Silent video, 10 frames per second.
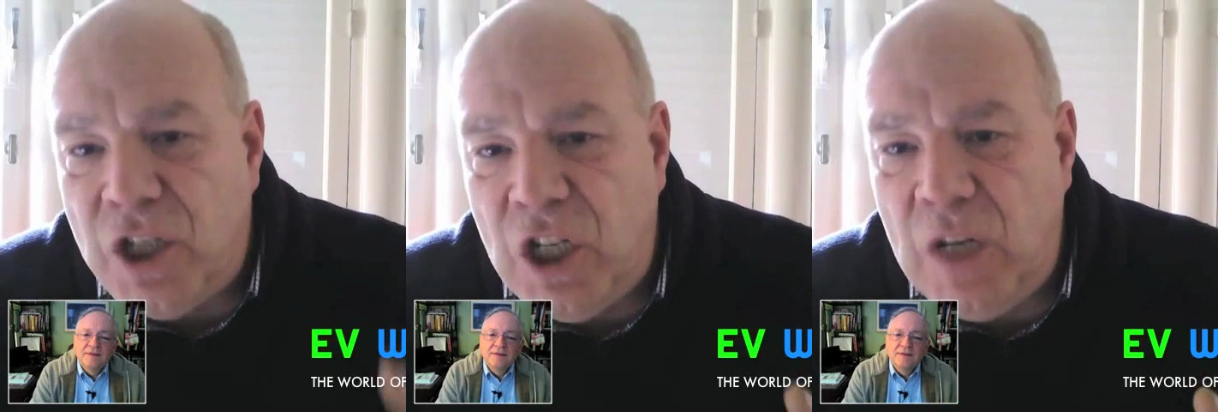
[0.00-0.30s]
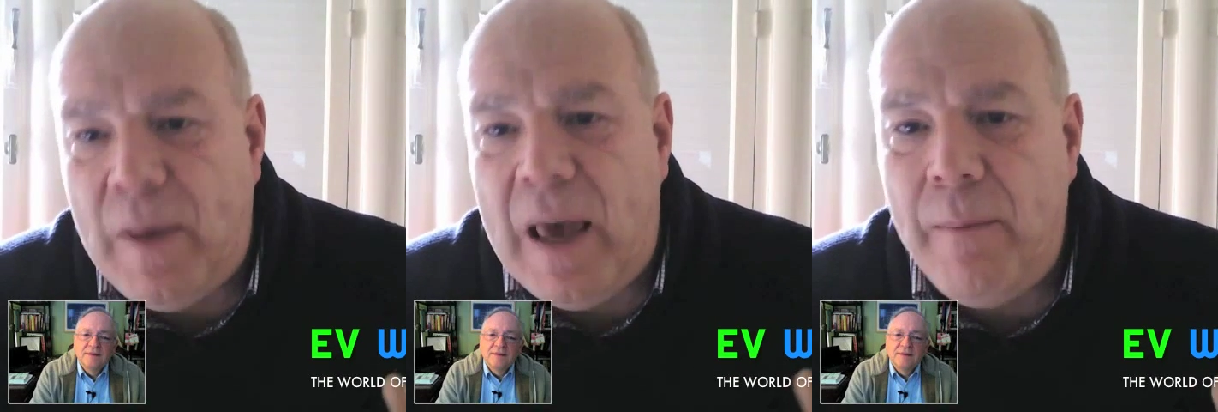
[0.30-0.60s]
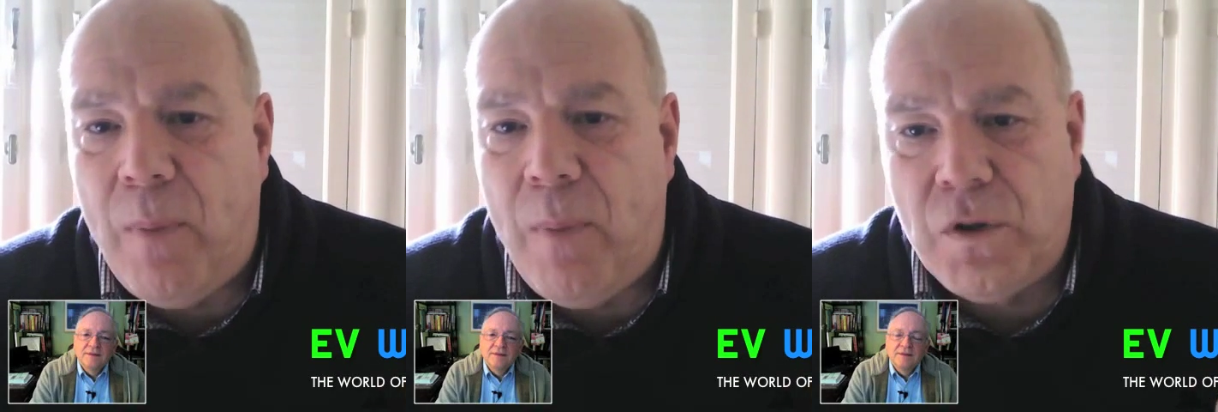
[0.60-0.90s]
Speaker 1: cheap
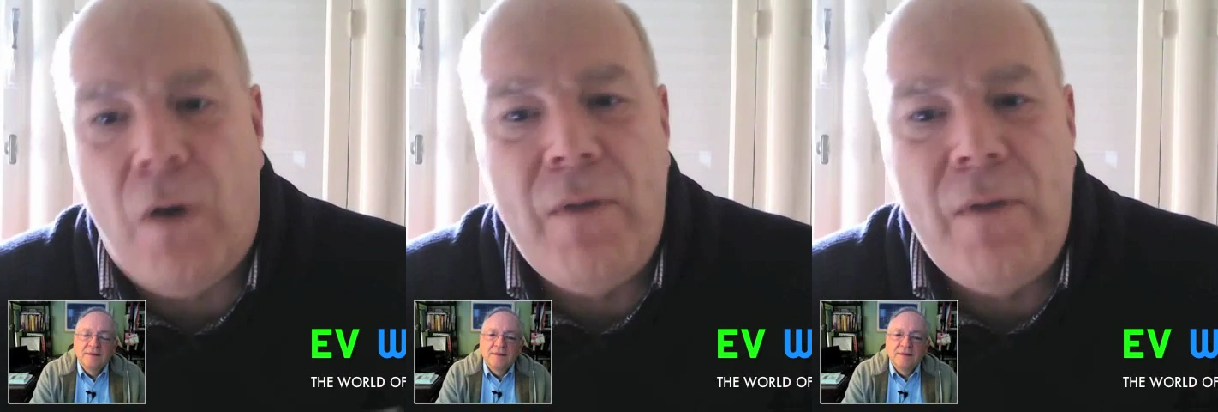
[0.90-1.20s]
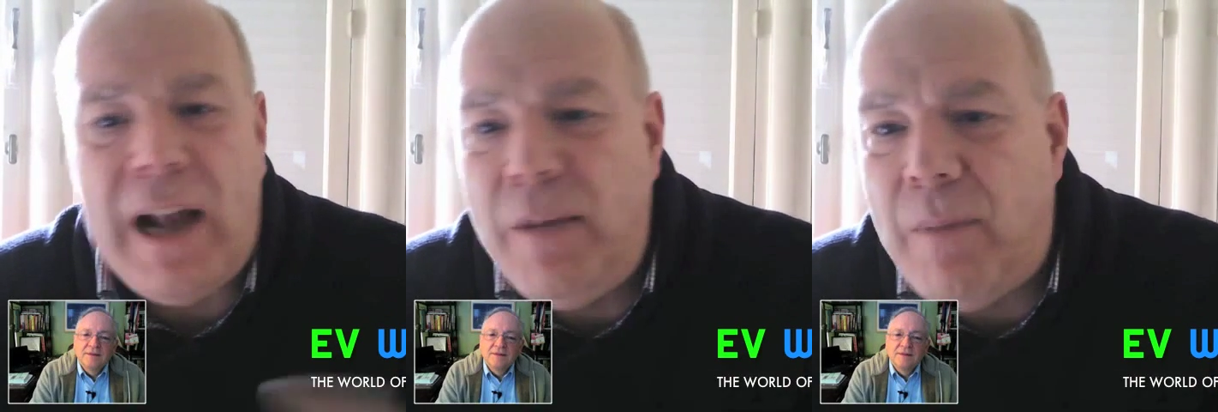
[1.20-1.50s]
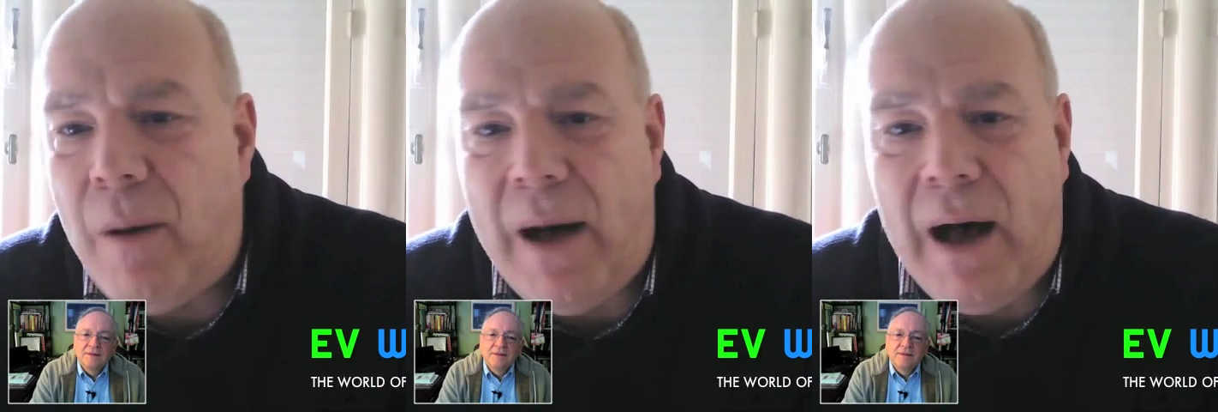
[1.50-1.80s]
imports on
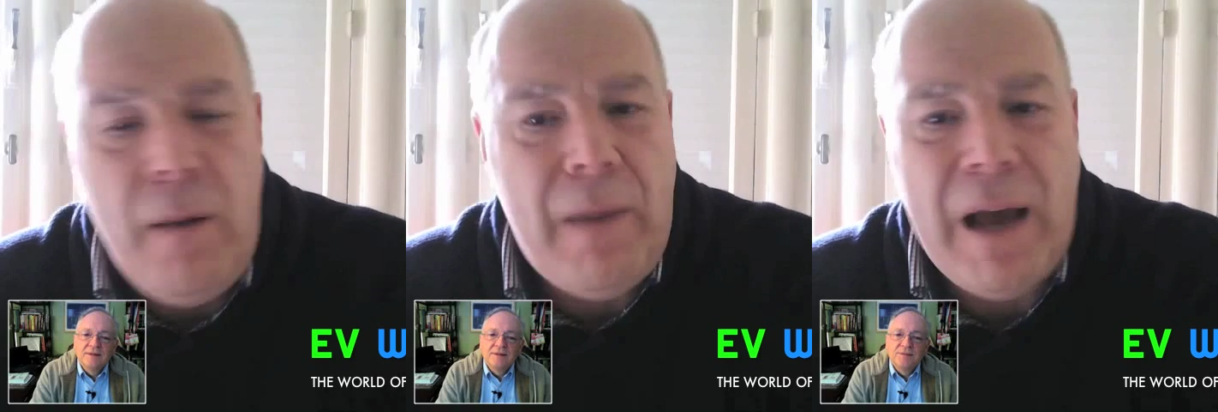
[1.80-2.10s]
Alibaba